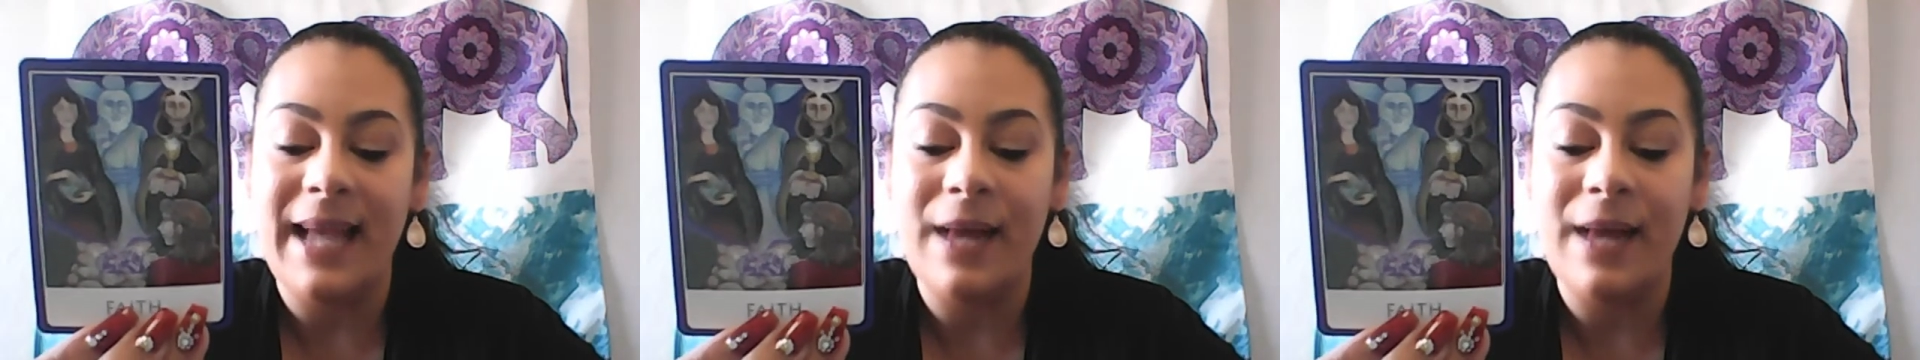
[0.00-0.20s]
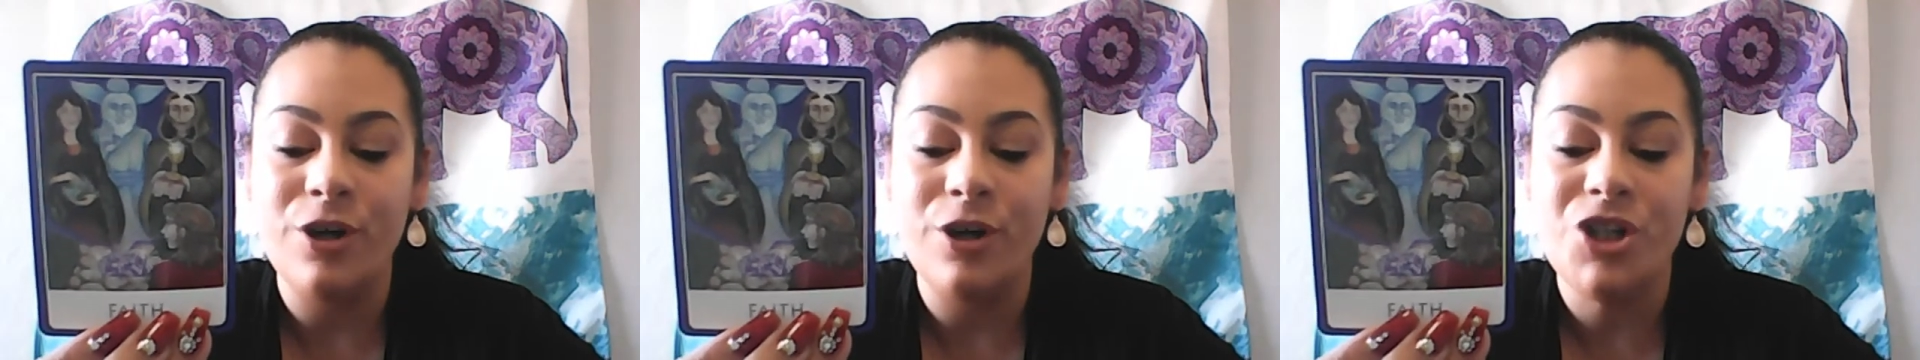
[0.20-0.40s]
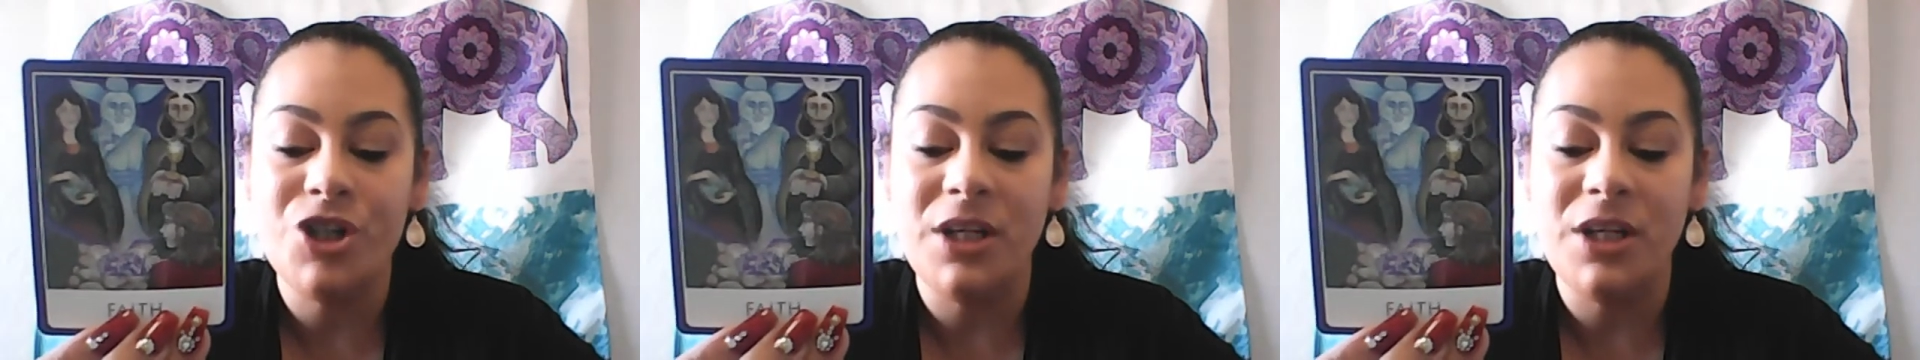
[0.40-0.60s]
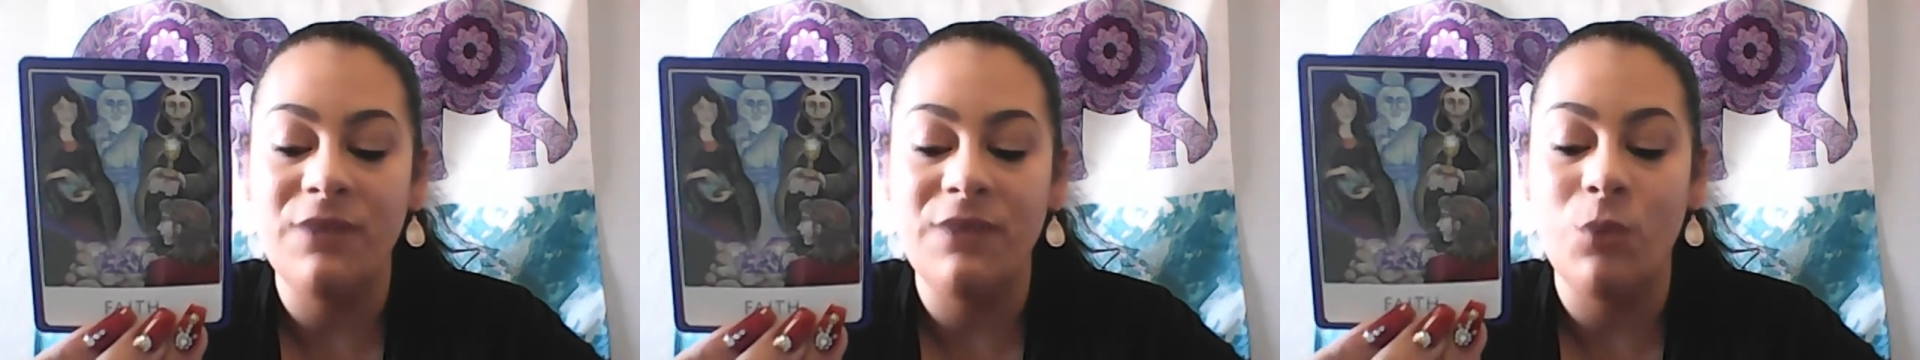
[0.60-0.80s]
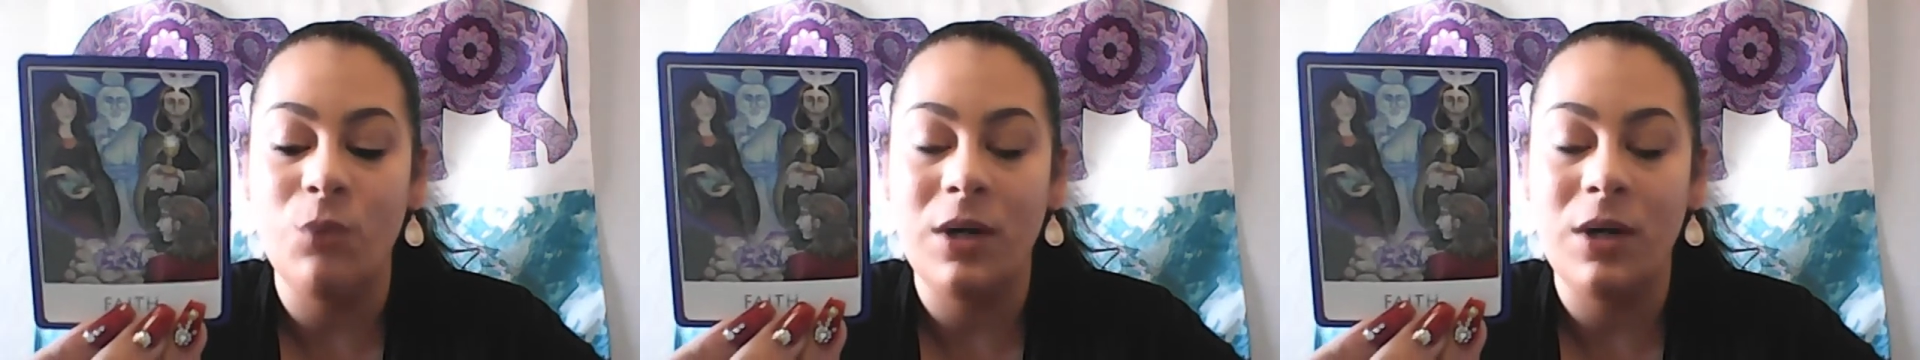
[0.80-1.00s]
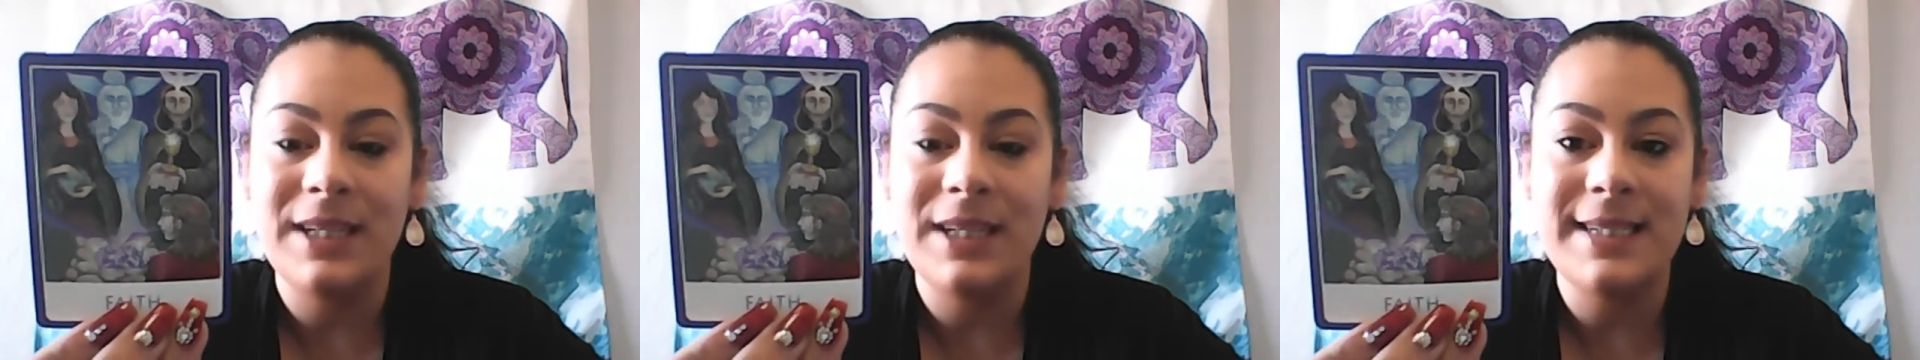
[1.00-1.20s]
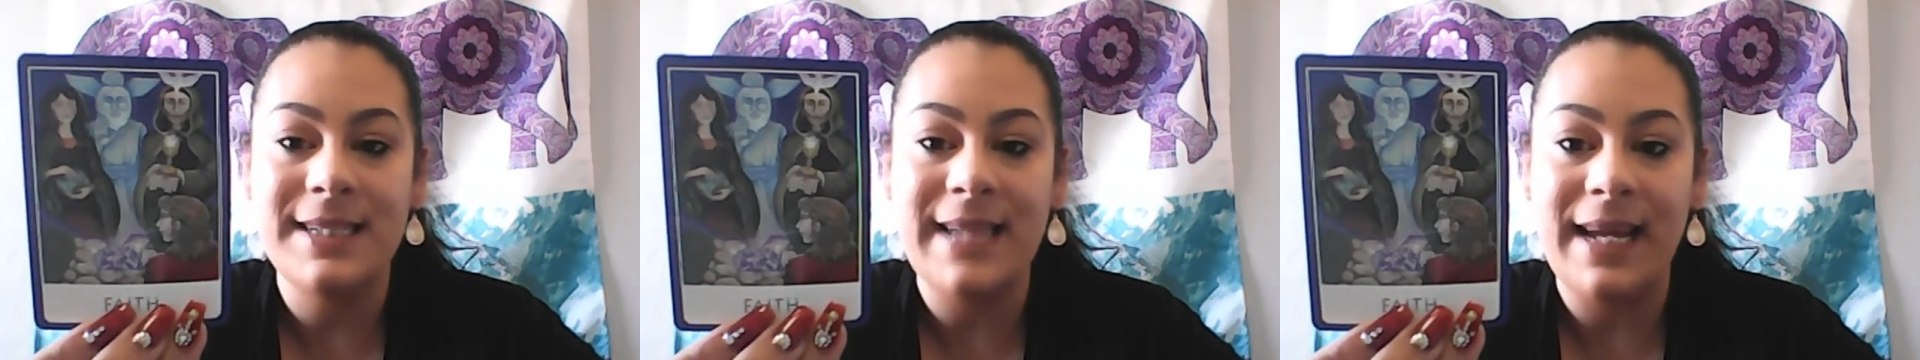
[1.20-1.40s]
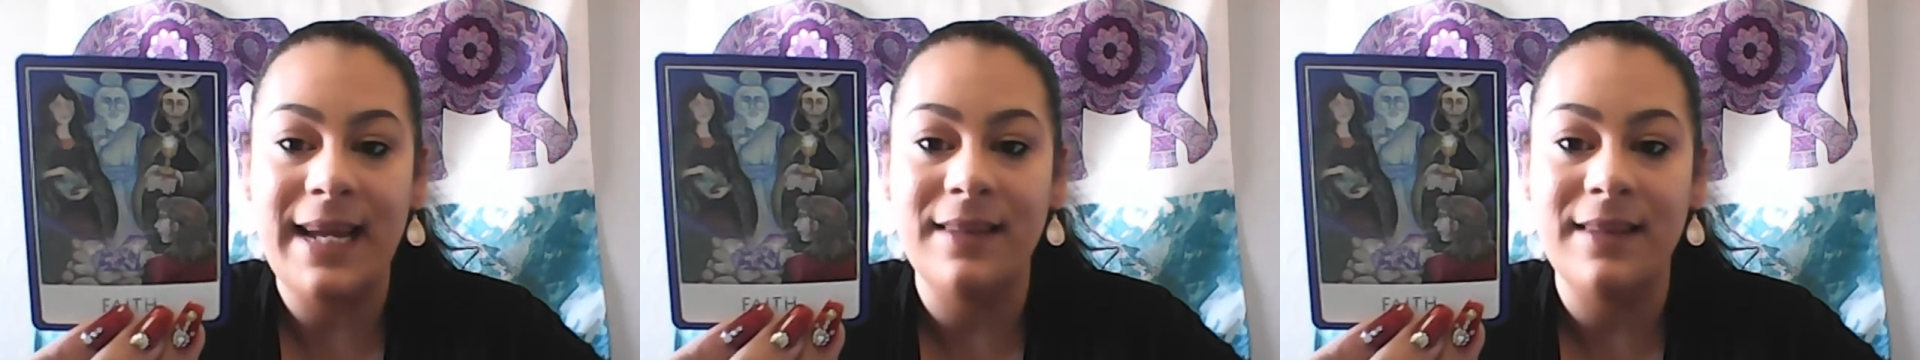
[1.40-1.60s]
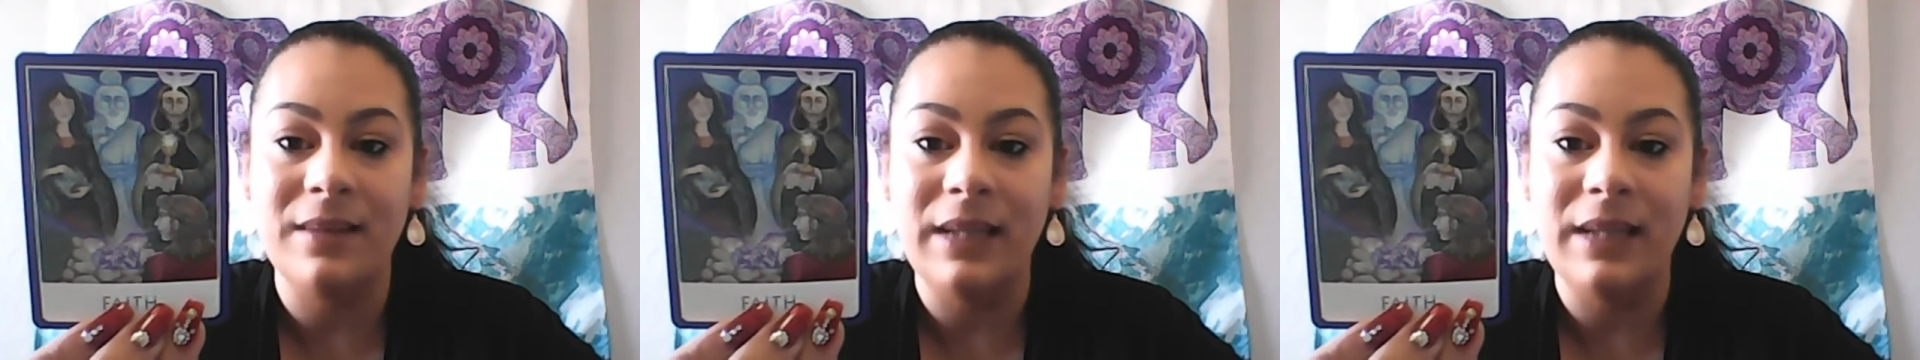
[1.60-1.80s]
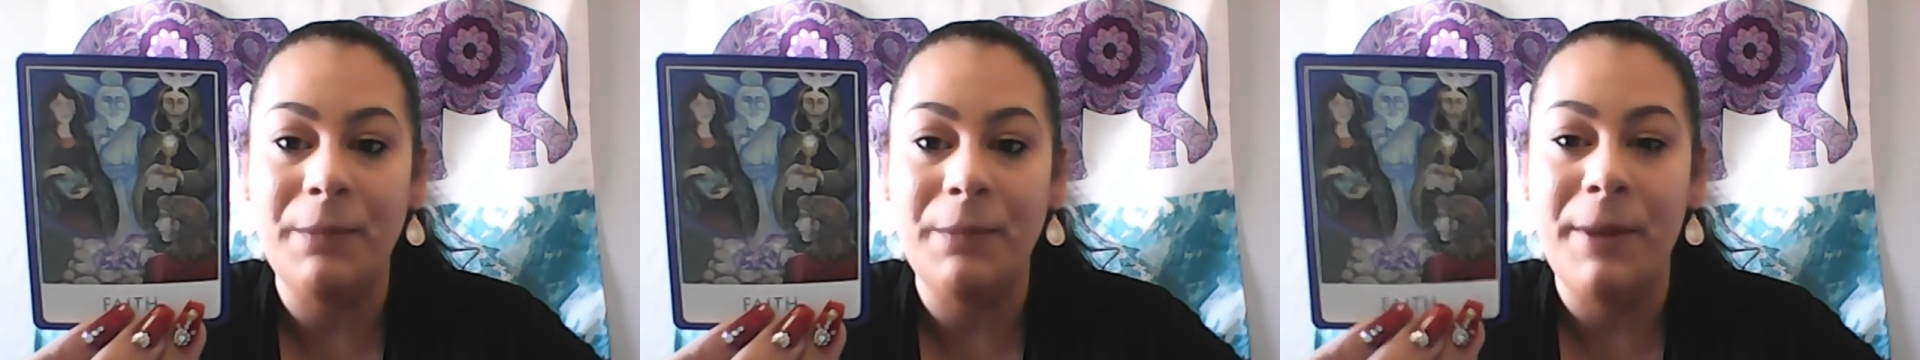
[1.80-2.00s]
energy of wanting to take the
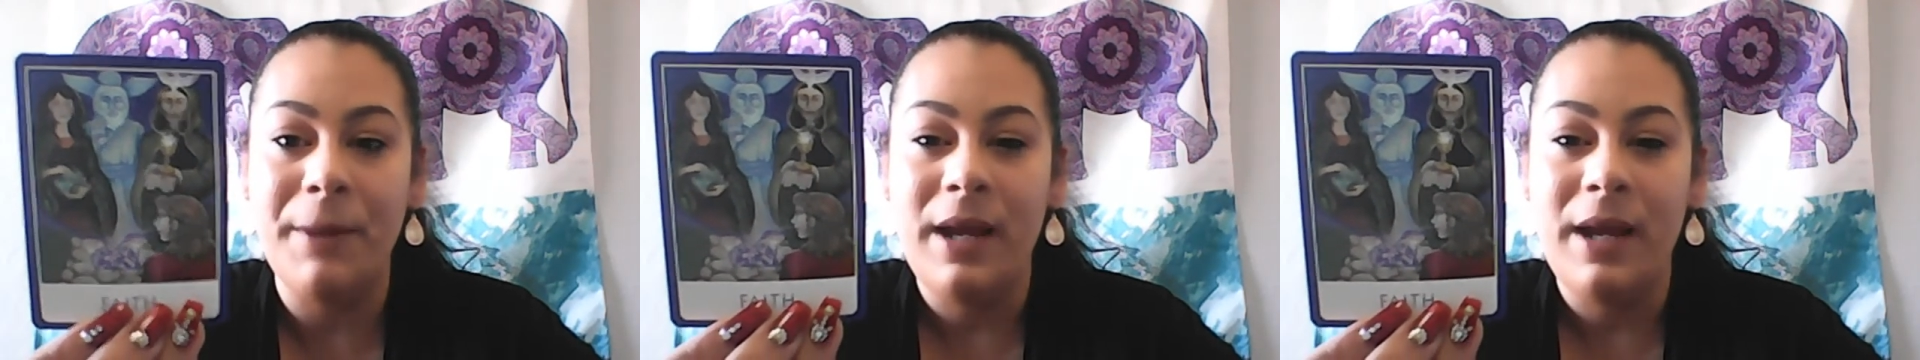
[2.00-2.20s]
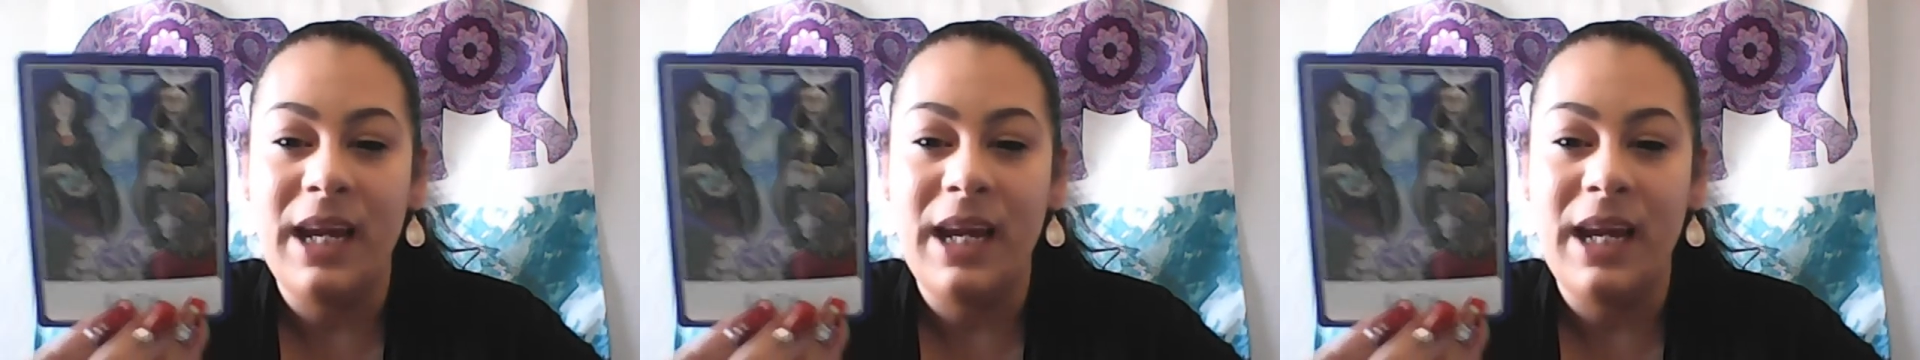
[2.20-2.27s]
leap,